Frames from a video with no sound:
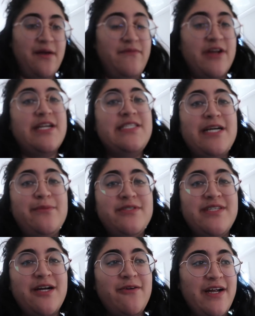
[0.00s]
I'm very
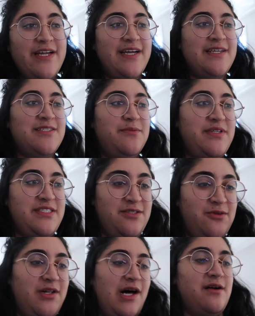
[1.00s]
terrible decorating, so
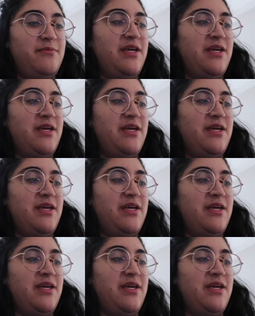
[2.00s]
please don't clock